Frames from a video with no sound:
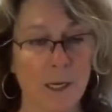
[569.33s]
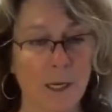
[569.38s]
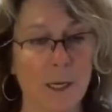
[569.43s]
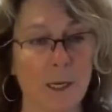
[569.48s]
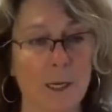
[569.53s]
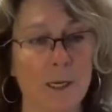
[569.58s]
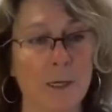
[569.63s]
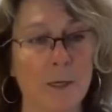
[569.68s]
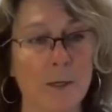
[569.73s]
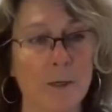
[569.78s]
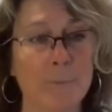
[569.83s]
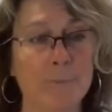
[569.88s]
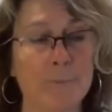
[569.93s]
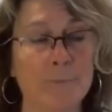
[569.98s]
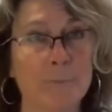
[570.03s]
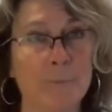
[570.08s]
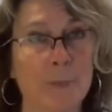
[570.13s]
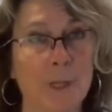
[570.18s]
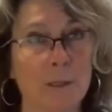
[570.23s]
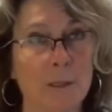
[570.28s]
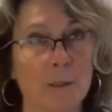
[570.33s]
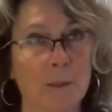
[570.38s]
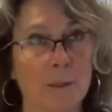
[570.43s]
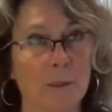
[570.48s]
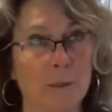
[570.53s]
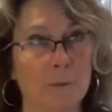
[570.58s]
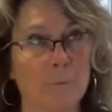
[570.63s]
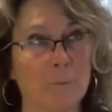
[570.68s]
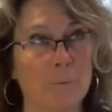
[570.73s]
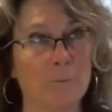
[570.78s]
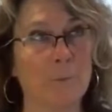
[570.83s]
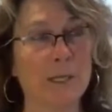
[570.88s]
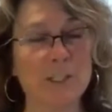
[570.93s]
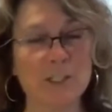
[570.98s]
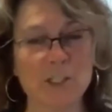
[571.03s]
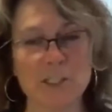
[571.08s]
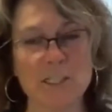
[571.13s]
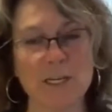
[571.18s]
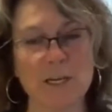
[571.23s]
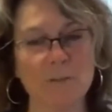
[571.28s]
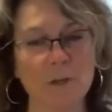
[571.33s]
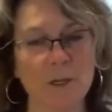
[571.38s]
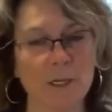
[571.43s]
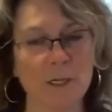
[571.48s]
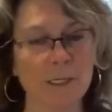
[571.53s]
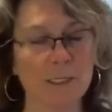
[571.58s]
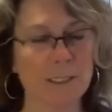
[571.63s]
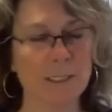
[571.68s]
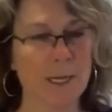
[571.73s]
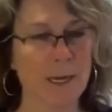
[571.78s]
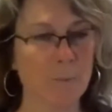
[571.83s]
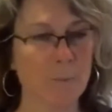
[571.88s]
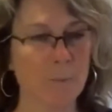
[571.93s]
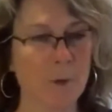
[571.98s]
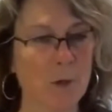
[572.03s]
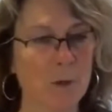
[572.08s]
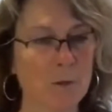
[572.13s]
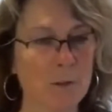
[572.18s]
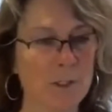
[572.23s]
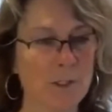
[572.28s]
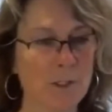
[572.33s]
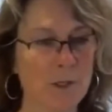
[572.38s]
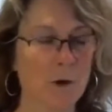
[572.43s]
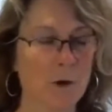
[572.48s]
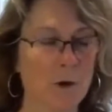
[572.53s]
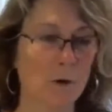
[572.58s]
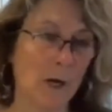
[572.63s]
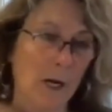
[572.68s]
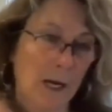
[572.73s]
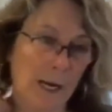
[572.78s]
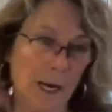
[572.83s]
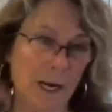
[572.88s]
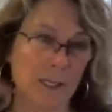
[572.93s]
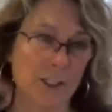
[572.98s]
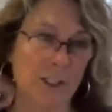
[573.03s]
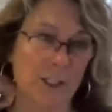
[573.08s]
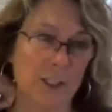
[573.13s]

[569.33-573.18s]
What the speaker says: But just to give you an example, so I